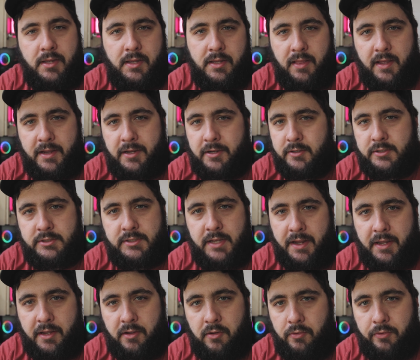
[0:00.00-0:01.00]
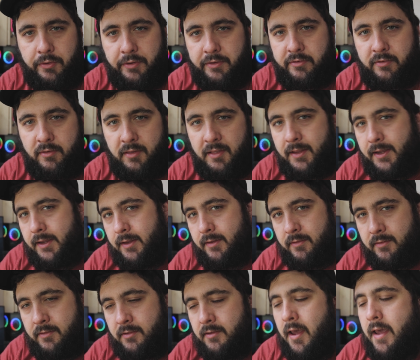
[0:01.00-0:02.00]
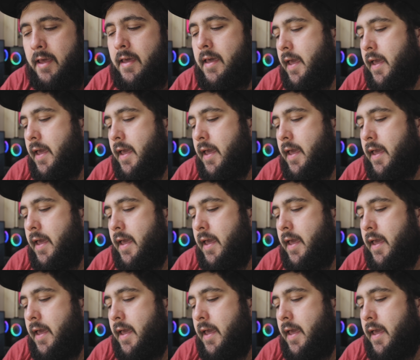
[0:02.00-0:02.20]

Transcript: be like your second oldest lens?